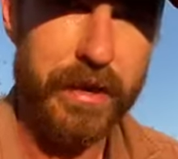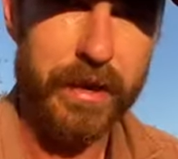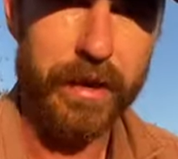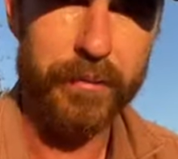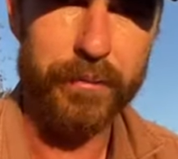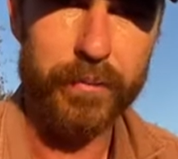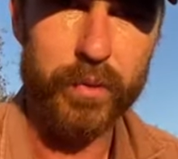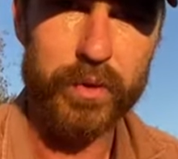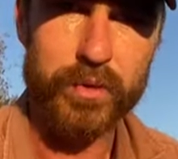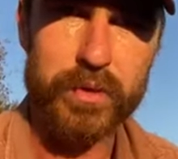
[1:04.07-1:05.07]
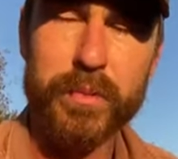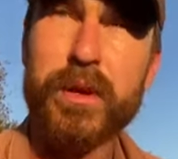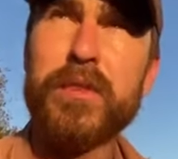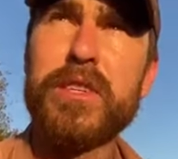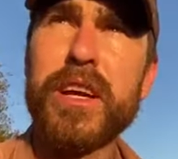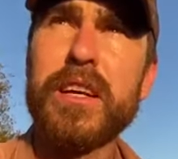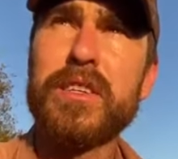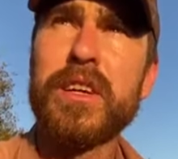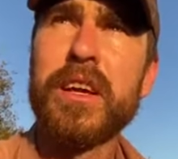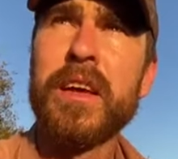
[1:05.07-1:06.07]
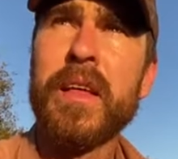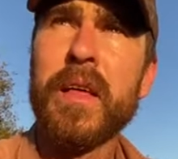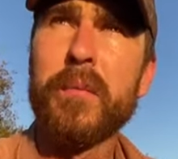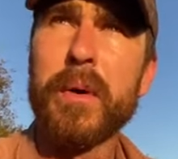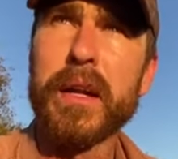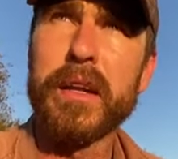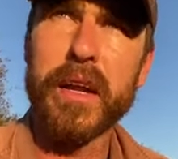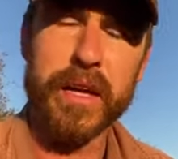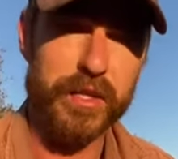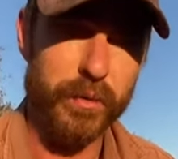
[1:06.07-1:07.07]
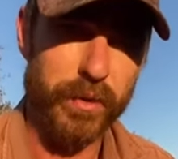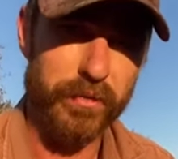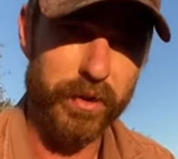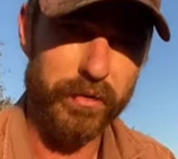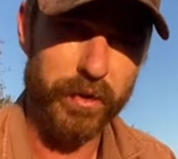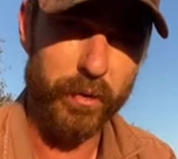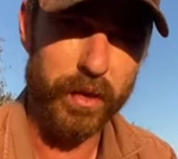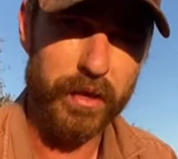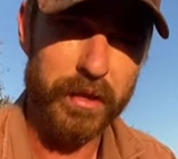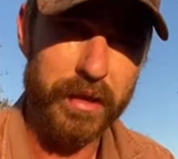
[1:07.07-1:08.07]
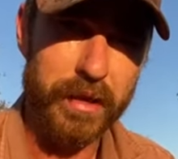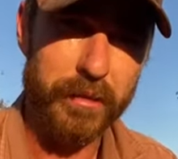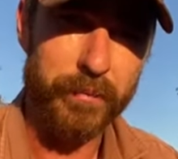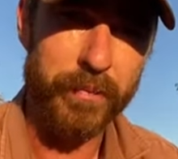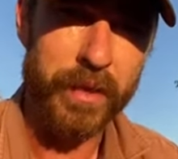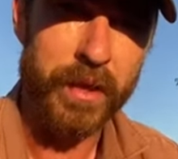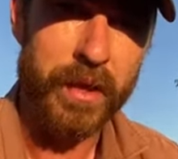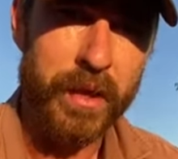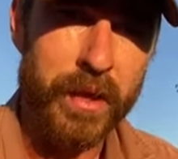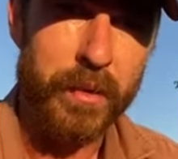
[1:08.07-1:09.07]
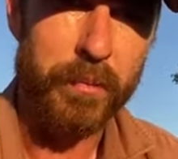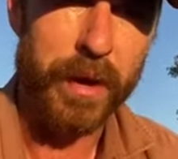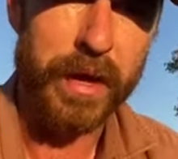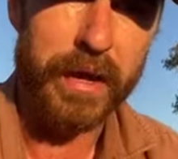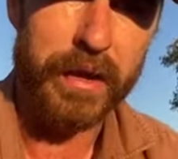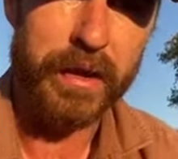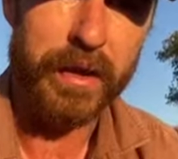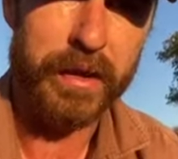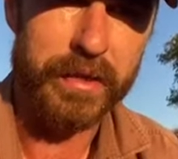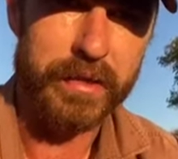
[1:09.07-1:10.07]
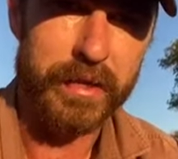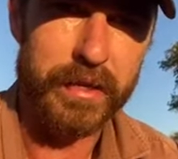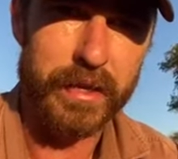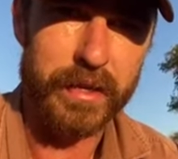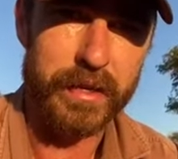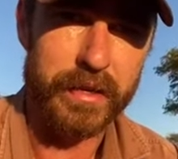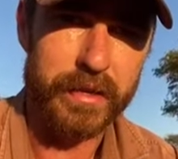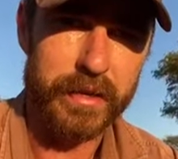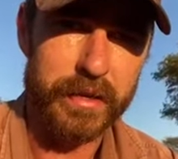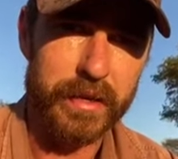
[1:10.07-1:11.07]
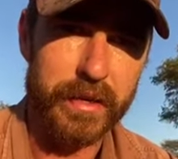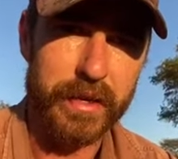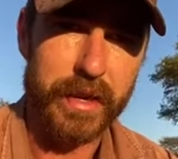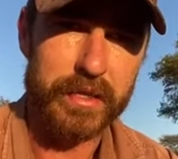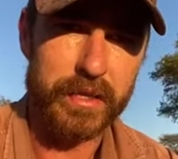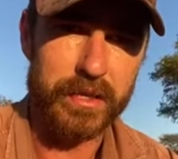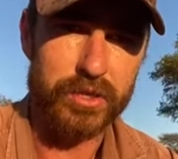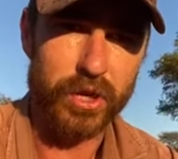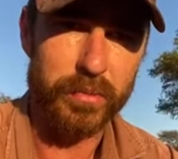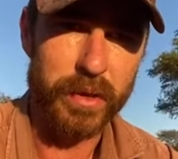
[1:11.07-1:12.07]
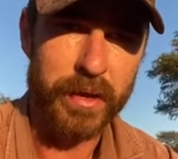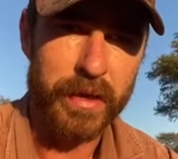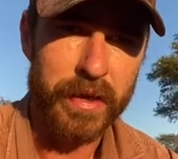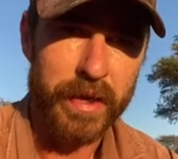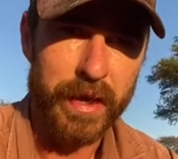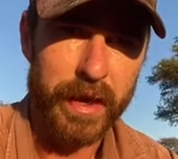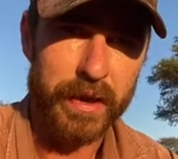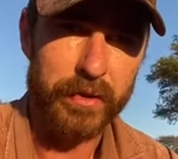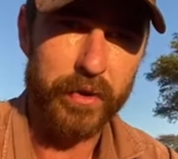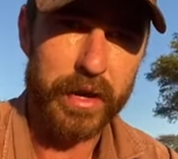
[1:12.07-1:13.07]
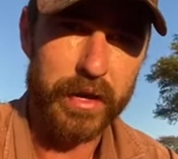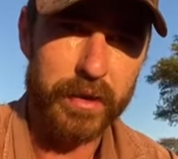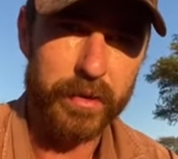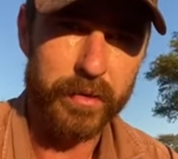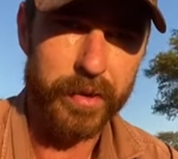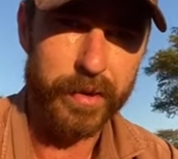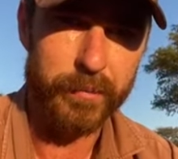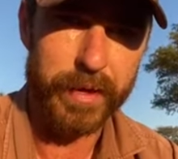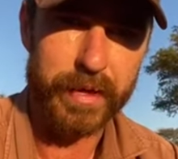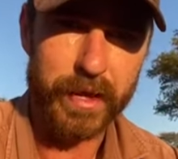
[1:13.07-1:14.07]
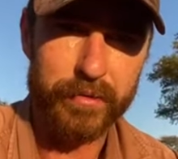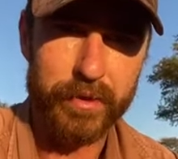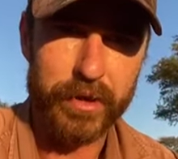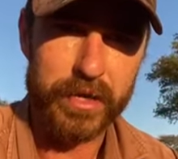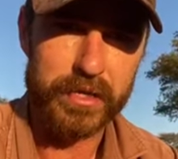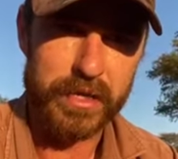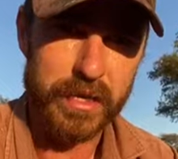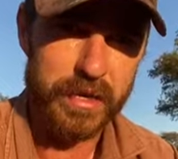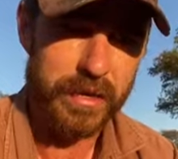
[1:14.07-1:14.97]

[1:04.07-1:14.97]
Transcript: um, which was a bit of a challenge, but it actually went very, very well. Um, Bane did an excellent job and really uh, made life very easy.